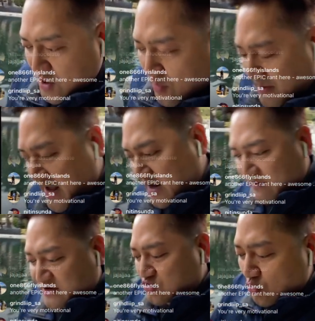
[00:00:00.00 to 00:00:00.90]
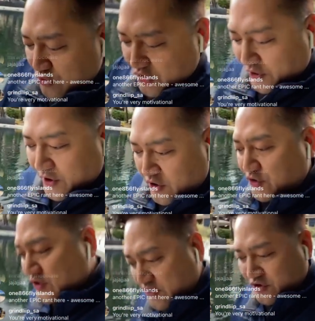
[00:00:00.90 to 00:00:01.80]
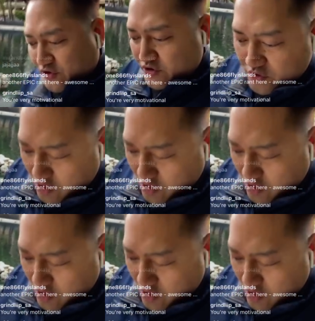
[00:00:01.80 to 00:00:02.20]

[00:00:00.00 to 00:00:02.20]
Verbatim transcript: So beginning of school year, here, you you